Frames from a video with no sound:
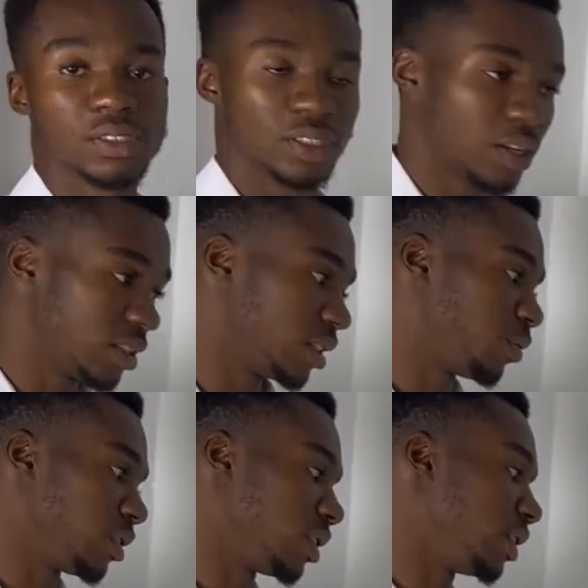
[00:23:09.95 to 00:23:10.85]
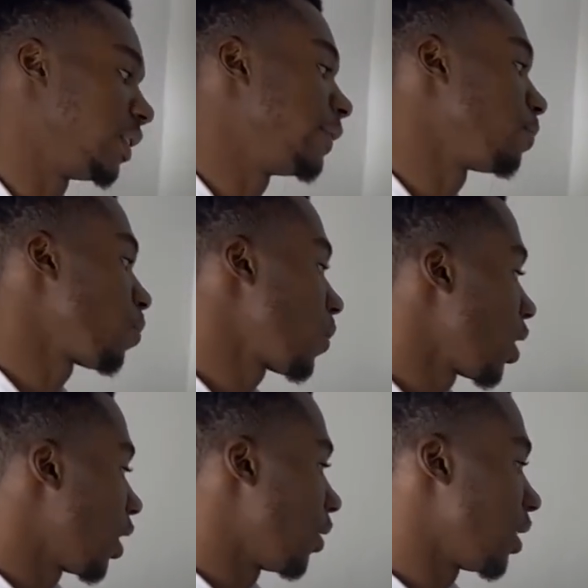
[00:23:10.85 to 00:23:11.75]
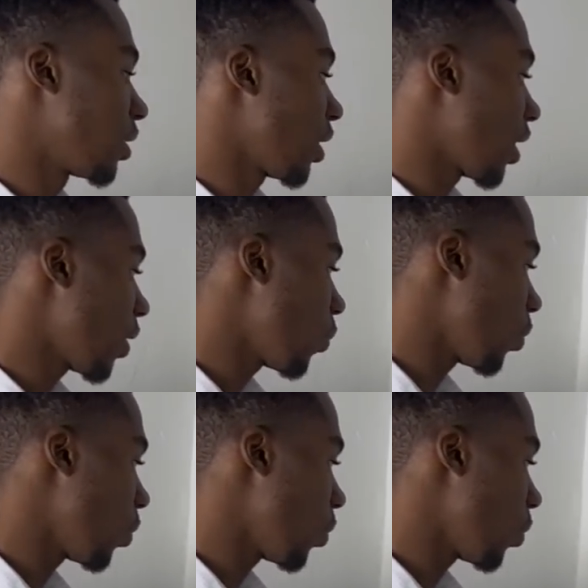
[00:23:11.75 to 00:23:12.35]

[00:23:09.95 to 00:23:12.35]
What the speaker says: So that one is present day. And the second